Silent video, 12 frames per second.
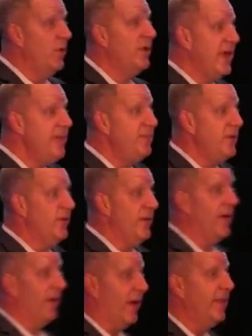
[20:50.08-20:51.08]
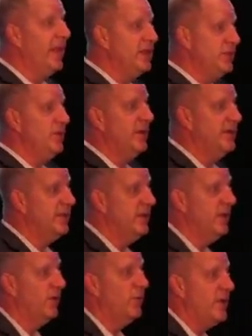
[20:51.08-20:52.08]
will keep you there unless you
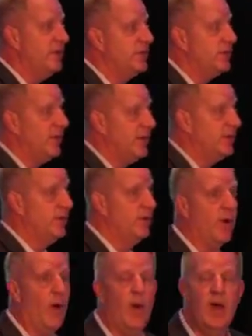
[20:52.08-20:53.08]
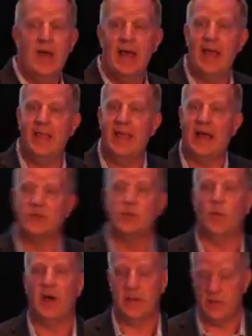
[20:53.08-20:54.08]
continue to reach, stretch, and grow. And
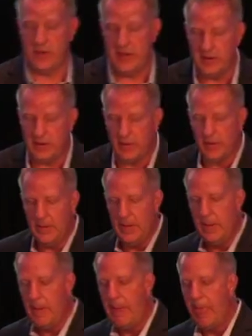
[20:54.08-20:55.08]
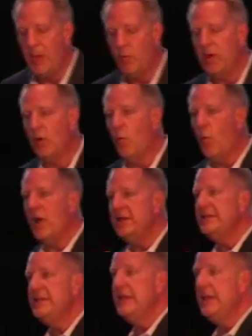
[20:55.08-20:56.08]
that's why you're here. We are
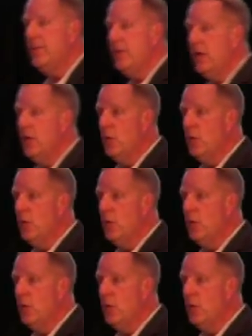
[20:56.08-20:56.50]
one team